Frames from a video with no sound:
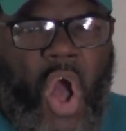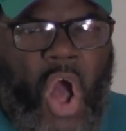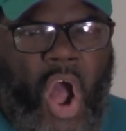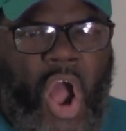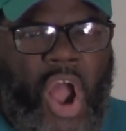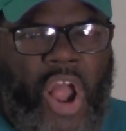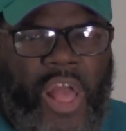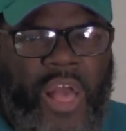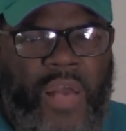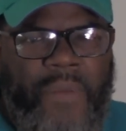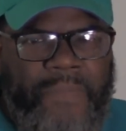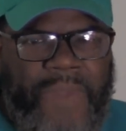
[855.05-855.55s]

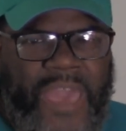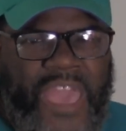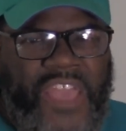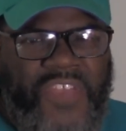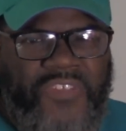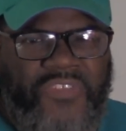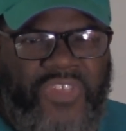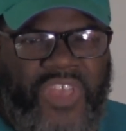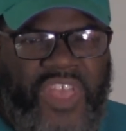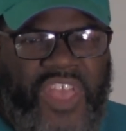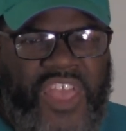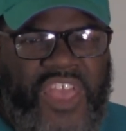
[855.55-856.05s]
are
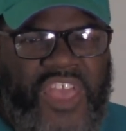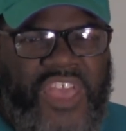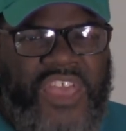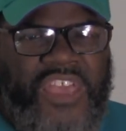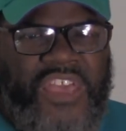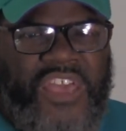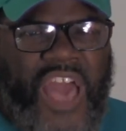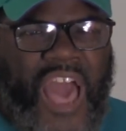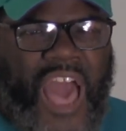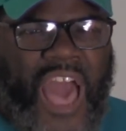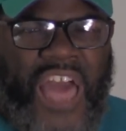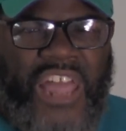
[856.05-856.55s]
amazing.
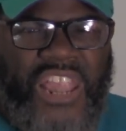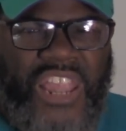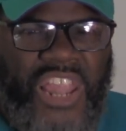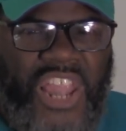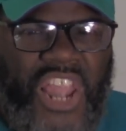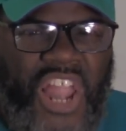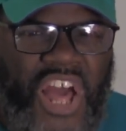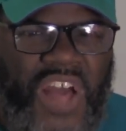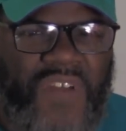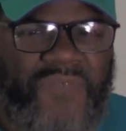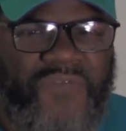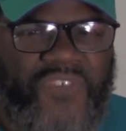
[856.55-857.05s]
I
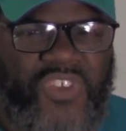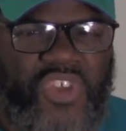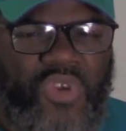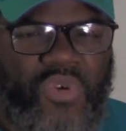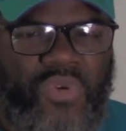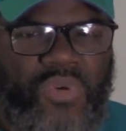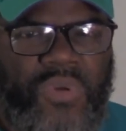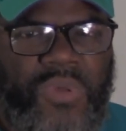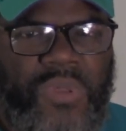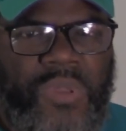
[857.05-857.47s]
love you.